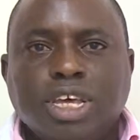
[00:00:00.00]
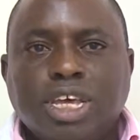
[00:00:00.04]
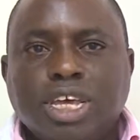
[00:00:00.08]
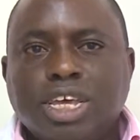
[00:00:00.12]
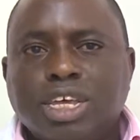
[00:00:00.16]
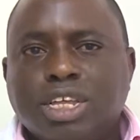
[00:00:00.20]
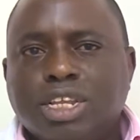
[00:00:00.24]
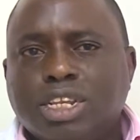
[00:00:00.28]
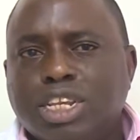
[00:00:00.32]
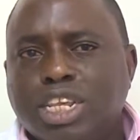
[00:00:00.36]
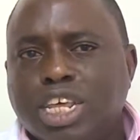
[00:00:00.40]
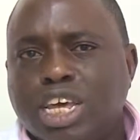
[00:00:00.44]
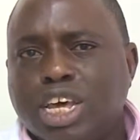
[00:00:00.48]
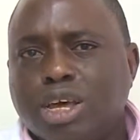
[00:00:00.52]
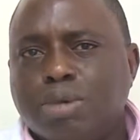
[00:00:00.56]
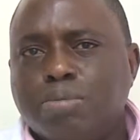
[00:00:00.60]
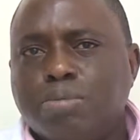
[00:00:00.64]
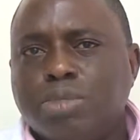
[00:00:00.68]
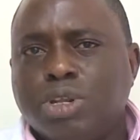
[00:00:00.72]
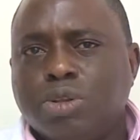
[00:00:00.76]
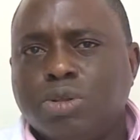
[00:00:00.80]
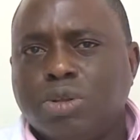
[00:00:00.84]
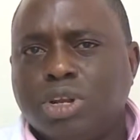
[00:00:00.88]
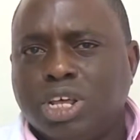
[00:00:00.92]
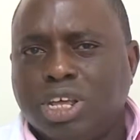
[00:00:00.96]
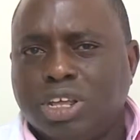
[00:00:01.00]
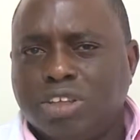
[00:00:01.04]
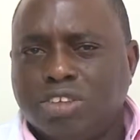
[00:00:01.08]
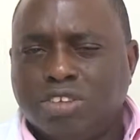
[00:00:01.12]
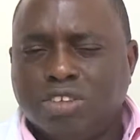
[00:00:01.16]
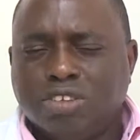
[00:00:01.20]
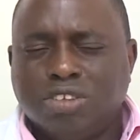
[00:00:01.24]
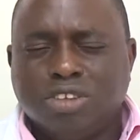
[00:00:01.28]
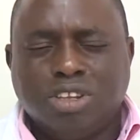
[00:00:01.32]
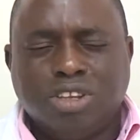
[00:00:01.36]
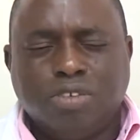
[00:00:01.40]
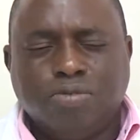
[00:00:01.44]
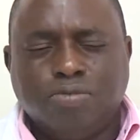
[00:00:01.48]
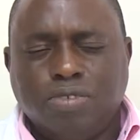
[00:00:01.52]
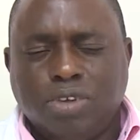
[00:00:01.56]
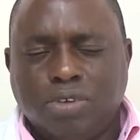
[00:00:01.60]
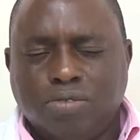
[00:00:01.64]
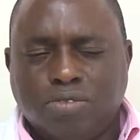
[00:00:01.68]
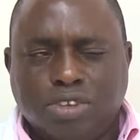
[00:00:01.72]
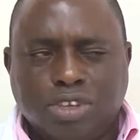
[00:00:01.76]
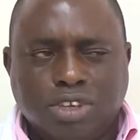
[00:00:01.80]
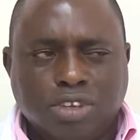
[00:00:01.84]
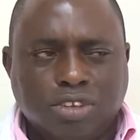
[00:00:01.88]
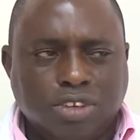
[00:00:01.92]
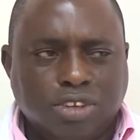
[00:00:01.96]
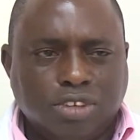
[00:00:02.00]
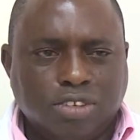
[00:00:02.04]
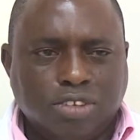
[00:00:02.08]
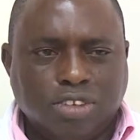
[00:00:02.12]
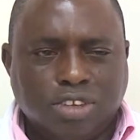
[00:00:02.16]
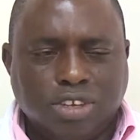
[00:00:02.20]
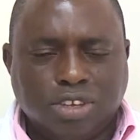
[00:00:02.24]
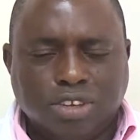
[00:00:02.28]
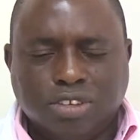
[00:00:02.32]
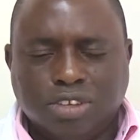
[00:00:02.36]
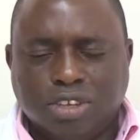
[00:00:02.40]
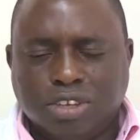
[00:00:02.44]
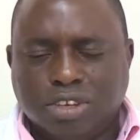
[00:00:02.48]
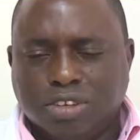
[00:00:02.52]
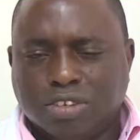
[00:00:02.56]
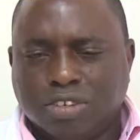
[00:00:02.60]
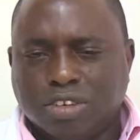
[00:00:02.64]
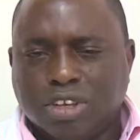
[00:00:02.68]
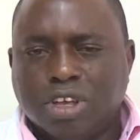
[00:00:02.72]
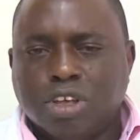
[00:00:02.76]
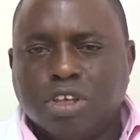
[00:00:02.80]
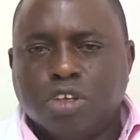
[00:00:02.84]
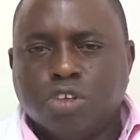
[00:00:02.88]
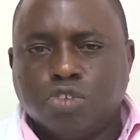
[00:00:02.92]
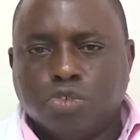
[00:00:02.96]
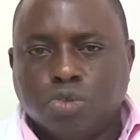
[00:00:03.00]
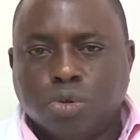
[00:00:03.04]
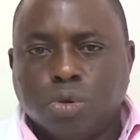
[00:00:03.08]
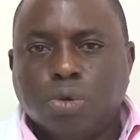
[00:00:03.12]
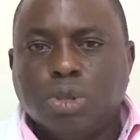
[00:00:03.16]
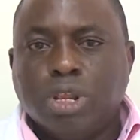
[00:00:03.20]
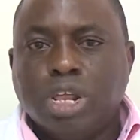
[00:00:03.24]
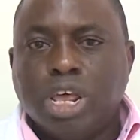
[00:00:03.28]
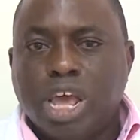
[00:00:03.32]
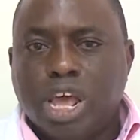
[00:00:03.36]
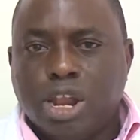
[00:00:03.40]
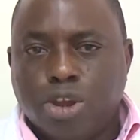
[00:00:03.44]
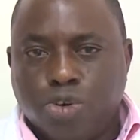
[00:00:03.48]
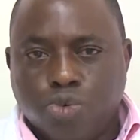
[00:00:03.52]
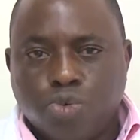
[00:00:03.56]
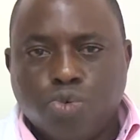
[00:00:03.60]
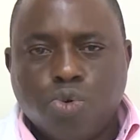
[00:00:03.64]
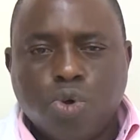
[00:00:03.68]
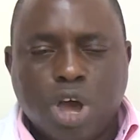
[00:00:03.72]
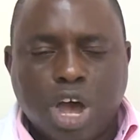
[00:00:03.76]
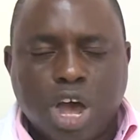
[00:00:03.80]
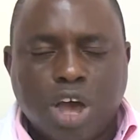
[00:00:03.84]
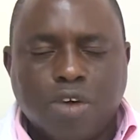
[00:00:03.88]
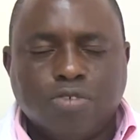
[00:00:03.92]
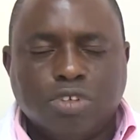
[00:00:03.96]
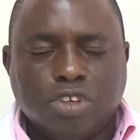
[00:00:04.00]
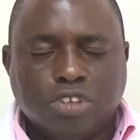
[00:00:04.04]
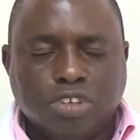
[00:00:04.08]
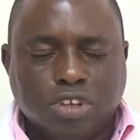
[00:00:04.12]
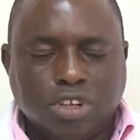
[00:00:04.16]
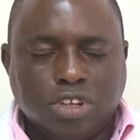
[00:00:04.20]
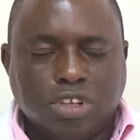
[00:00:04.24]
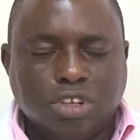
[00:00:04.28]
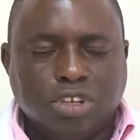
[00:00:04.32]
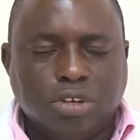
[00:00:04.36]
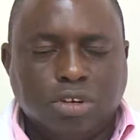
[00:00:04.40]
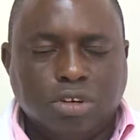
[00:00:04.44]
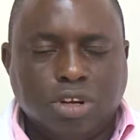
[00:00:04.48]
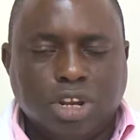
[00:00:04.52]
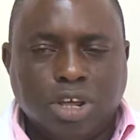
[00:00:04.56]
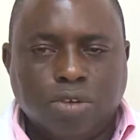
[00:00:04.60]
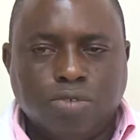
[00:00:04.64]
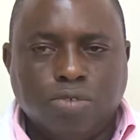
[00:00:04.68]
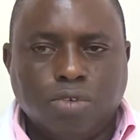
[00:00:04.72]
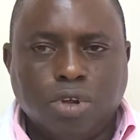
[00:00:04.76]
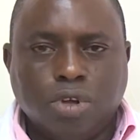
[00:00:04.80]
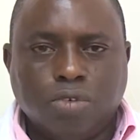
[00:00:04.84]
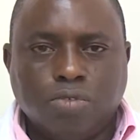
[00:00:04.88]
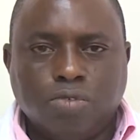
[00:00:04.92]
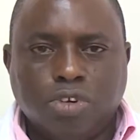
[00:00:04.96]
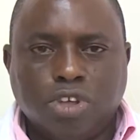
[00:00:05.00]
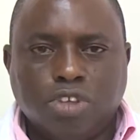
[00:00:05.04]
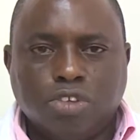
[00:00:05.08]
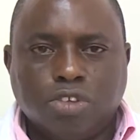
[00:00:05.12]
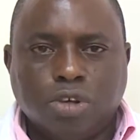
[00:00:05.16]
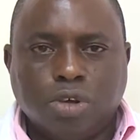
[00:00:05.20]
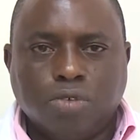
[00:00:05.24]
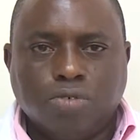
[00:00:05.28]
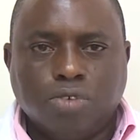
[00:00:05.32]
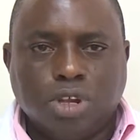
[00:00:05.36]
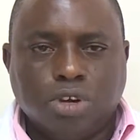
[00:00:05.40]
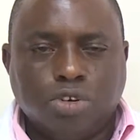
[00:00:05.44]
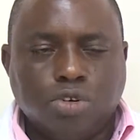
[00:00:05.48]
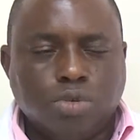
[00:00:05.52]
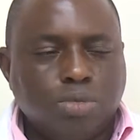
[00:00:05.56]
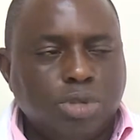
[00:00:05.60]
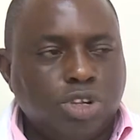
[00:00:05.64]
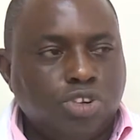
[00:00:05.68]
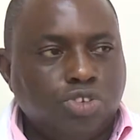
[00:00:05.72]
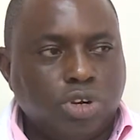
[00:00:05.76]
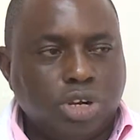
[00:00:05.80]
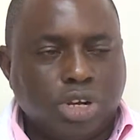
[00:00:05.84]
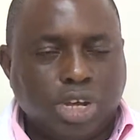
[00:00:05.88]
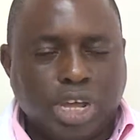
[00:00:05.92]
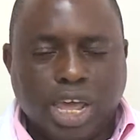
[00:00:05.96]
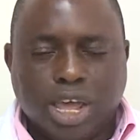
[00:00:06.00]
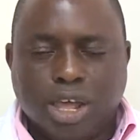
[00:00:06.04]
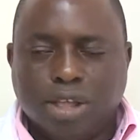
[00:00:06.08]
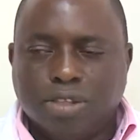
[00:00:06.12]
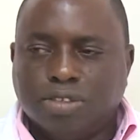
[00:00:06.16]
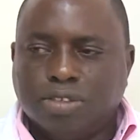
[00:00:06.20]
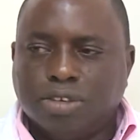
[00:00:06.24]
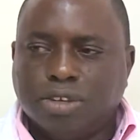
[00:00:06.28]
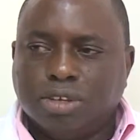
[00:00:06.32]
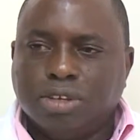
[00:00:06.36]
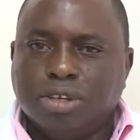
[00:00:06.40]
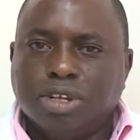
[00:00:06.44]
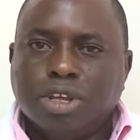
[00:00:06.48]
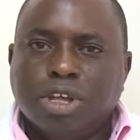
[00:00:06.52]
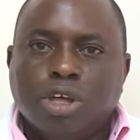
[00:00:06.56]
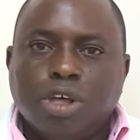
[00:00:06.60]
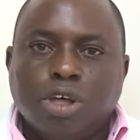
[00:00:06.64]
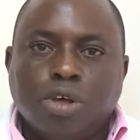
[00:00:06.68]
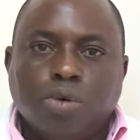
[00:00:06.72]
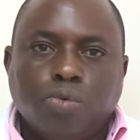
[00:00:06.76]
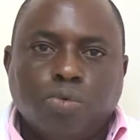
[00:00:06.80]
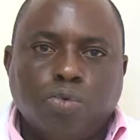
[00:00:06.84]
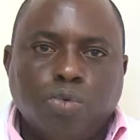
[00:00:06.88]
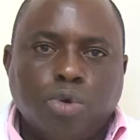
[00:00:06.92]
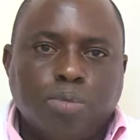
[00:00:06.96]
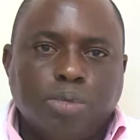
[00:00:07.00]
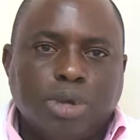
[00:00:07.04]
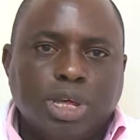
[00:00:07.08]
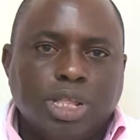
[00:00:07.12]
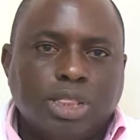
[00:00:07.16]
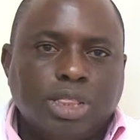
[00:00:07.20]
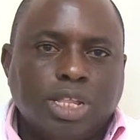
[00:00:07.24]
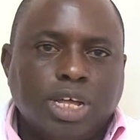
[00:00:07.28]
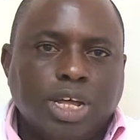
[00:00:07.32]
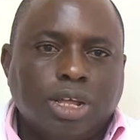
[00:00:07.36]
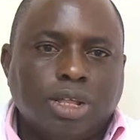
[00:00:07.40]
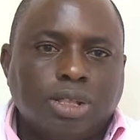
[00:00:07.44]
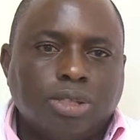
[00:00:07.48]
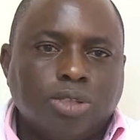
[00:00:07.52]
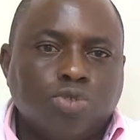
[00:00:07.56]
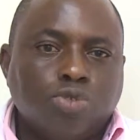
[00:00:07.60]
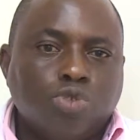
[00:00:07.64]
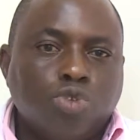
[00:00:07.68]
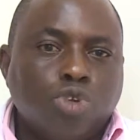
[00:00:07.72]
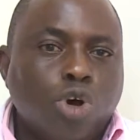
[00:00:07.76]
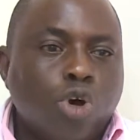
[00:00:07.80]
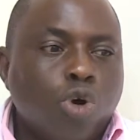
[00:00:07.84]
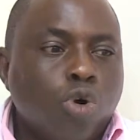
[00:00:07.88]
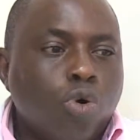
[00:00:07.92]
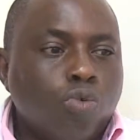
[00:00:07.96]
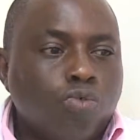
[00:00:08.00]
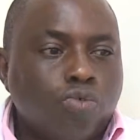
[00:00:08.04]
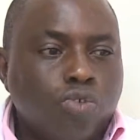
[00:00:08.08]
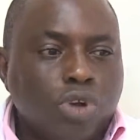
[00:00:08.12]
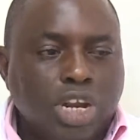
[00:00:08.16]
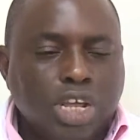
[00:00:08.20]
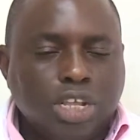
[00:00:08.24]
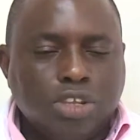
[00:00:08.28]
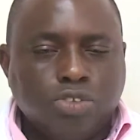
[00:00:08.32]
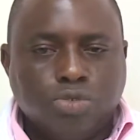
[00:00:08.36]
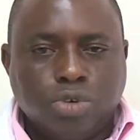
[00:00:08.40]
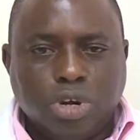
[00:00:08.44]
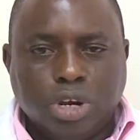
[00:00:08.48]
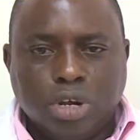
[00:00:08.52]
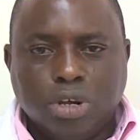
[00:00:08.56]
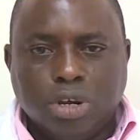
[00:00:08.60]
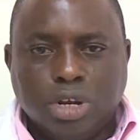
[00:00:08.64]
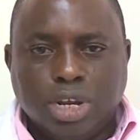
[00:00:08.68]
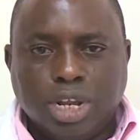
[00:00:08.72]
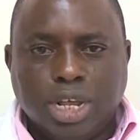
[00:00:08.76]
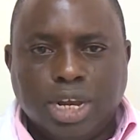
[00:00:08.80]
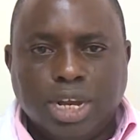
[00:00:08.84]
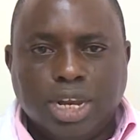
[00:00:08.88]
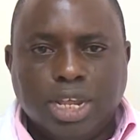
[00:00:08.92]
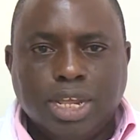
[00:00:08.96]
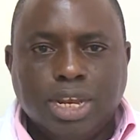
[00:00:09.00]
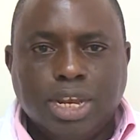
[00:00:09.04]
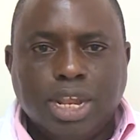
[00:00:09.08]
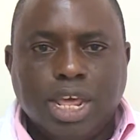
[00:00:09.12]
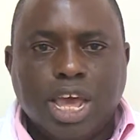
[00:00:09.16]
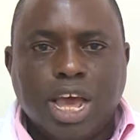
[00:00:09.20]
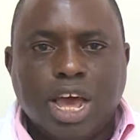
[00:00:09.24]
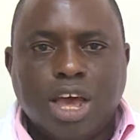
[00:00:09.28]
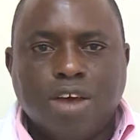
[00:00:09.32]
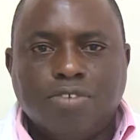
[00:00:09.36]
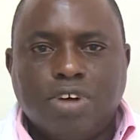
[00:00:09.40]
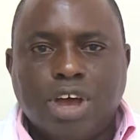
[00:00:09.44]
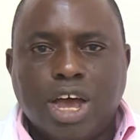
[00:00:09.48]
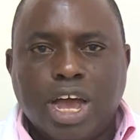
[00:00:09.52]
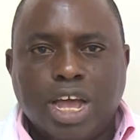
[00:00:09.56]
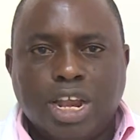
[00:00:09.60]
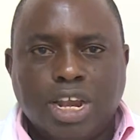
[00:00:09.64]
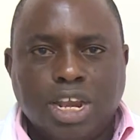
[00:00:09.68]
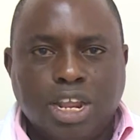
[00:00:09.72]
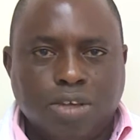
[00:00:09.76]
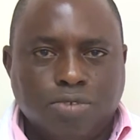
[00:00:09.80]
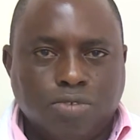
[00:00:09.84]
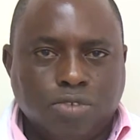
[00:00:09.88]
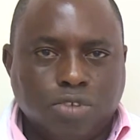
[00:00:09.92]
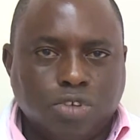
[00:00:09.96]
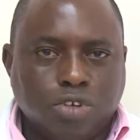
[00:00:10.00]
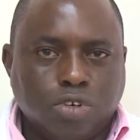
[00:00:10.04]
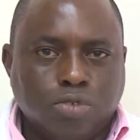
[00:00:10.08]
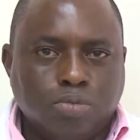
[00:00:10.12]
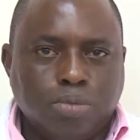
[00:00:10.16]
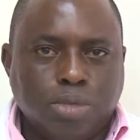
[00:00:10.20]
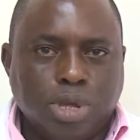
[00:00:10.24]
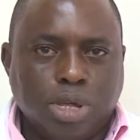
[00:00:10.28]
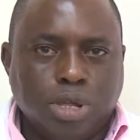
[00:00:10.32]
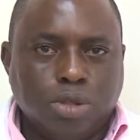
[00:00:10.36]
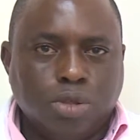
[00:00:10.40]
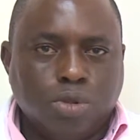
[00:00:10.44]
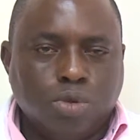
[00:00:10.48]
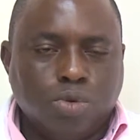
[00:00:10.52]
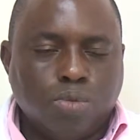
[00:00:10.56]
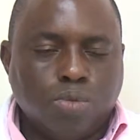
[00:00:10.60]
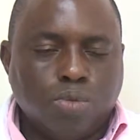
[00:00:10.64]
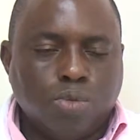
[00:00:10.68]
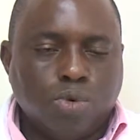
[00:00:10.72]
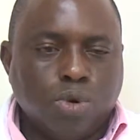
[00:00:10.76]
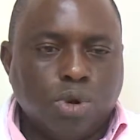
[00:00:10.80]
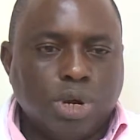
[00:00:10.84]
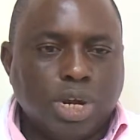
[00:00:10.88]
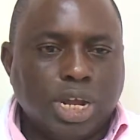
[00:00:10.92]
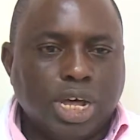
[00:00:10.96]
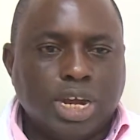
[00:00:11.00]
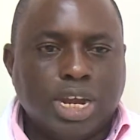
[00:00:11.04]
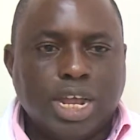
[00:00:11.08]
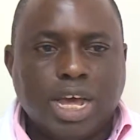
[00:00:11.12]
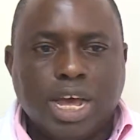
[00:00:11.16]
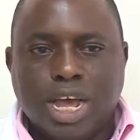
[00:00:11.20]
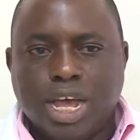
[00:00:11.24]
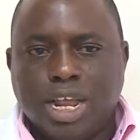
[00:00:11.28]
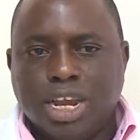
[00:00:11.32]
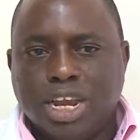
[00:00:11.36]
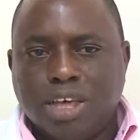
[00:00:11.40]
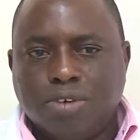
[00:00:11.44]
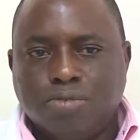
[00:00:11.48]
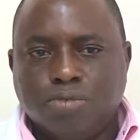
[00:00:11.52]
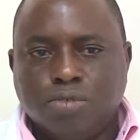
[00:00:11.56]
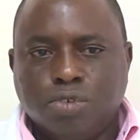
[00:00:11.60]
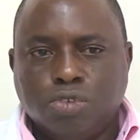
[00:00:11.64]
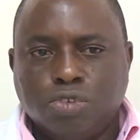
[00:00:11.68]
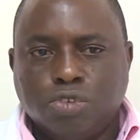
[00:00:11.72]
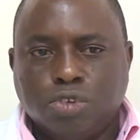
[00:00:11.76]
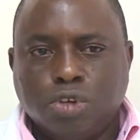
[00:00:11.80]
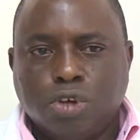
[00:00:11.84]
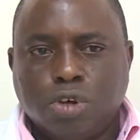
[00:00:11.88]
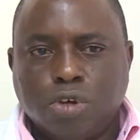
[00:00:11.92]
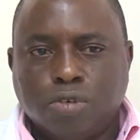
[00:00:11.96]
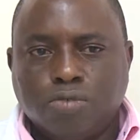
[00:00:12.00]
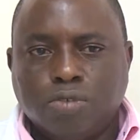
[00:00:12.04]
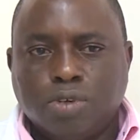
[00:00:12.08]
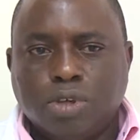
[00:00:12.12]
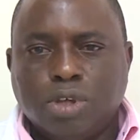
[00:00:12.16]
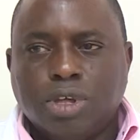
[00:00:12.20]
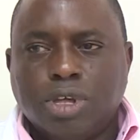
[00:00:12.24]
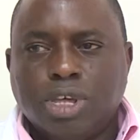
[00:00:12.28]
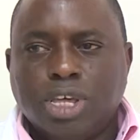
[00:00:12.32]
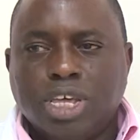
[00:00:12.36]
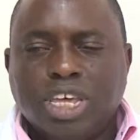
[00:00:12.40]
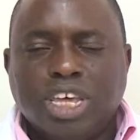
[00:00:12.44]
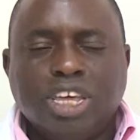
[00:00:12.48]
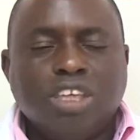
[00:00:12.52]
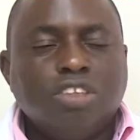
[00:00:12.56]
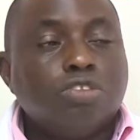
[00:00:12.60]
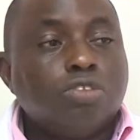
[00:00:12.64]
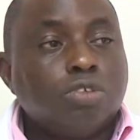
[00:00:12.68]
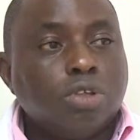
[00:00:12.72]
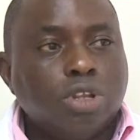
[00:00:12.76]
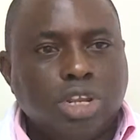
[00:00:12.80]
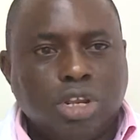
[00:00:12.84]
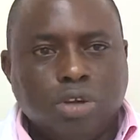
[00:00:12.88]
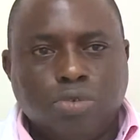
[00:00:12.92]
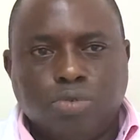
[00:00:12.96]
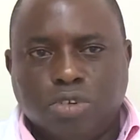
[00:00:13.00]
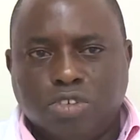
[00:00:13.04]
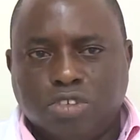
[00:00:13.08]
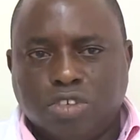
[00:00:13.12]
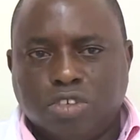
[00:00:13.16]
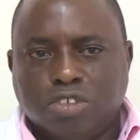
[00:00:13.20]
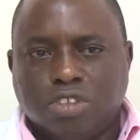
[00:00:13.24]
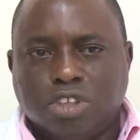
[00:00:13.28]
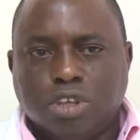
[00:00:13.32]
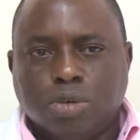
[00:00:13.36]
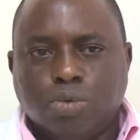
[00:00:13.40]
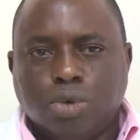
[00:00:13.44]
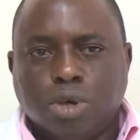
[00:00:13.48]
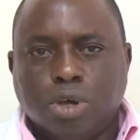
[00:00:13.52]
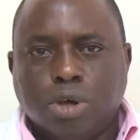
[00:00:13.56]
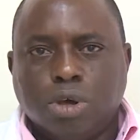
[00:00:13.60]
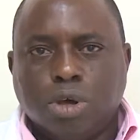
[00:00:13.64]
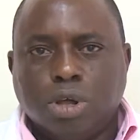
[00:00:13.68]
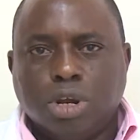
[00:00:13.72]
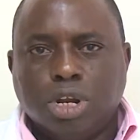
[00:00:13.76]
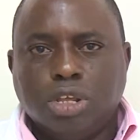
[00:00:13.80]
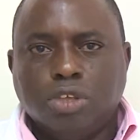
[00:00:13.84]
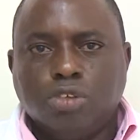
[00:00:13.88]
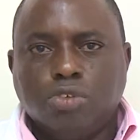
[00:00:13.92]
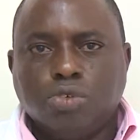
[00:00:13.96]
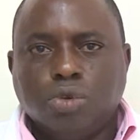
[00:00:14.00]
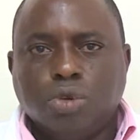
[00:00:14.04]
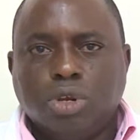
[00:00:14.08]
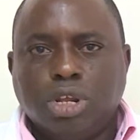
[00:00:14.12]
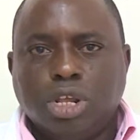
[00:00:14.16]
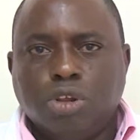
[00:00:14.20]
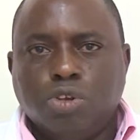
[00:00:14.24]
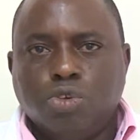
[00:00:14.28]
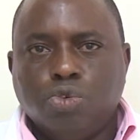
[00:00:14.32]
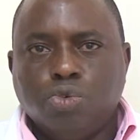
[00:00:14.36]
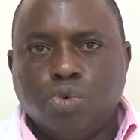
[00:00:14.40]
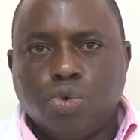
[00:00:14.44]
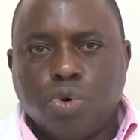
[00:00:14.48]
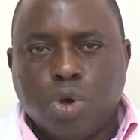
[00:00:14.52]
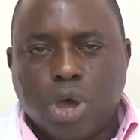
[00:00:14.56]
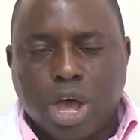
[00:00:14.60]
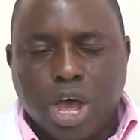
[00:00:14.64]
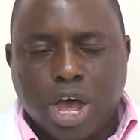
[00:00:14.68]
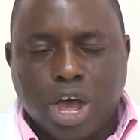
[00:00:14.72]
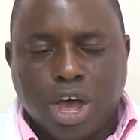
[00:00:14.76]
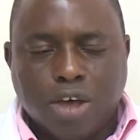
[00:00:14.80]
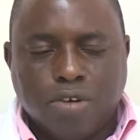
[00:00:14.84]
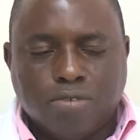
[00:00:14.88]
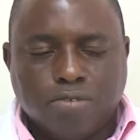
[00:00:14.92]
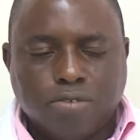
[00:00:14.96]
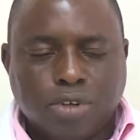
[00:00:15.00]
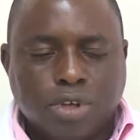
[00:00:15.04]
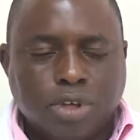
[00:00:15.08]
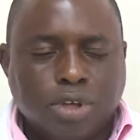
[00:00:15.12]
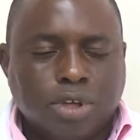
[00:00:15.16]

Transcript: in their middle ages, in the 50s and 60s. So they do have a certain level of risk of endometrial cancer. Women that do not ovulate regularly, they have high levels of male hormone and high levels of insulin resistance, we call it. So they do have